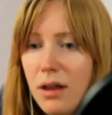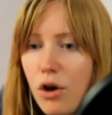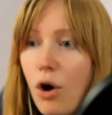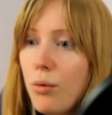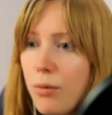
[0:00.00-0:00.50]

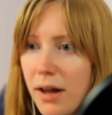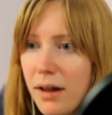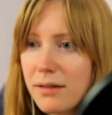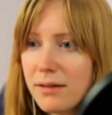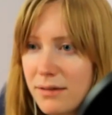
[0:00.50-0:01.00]

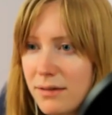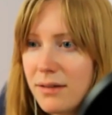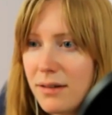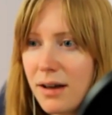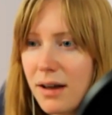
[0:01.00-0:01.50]
co-write
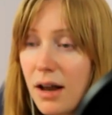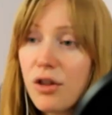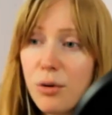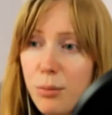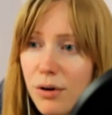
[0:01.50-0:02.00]

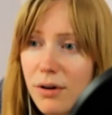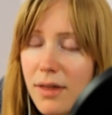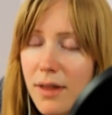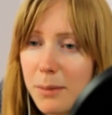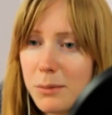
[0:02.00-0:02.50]
another book
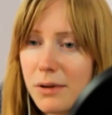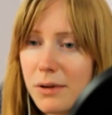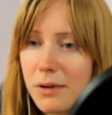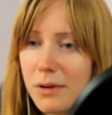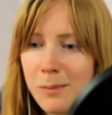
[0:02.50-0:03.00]
on Lyme
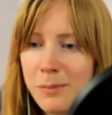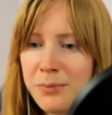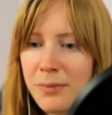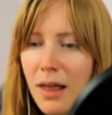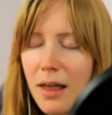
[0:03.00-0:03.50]
disease.
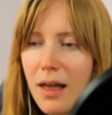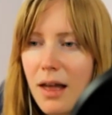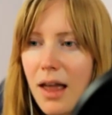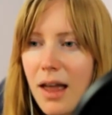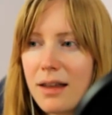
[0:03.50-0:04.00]

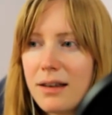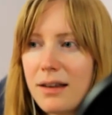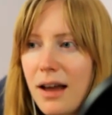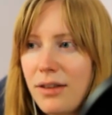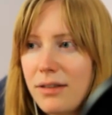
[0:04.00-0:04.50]
And
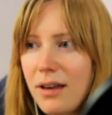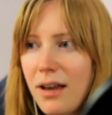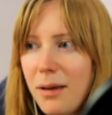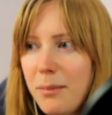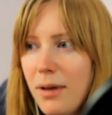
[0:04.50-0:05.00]
at the
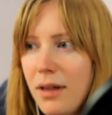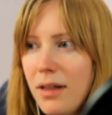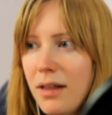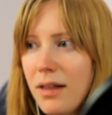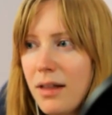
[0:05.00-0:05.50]
time,
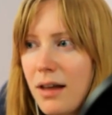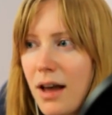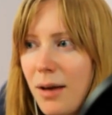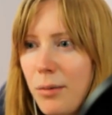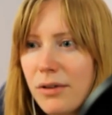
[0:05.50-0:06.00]

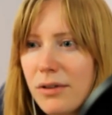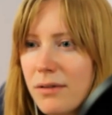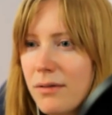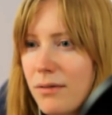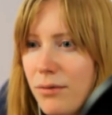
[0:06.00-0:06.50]
I was
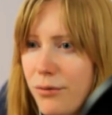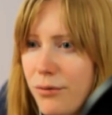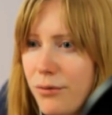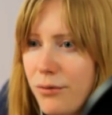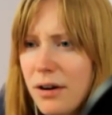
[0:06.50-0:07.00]

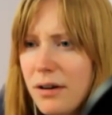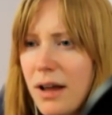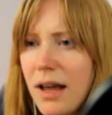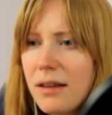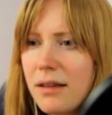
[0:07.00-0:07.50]
flattered.
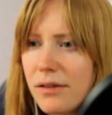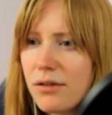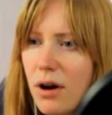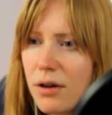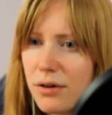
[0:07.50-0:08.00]
And this
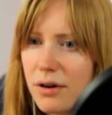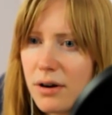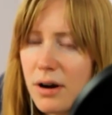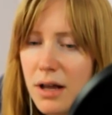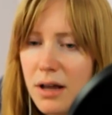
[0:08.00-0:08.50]

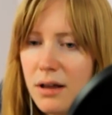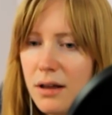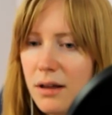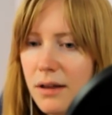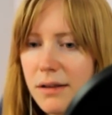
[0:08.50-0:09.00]
author,
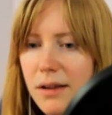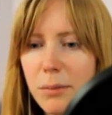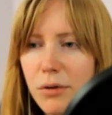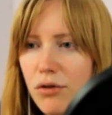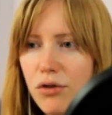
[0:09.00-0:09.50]
his
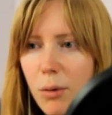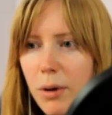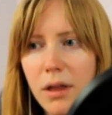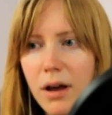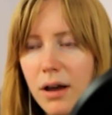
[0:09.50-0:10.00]
name is
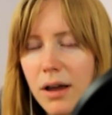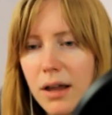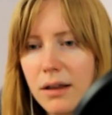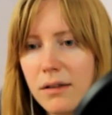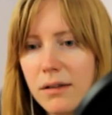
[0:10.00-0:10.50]
Joey Lott,
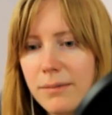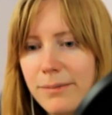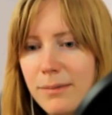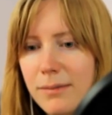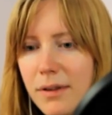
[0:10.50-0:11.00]
and
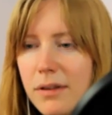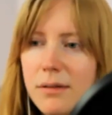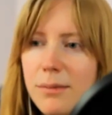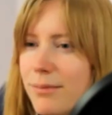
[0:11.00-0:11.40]
this is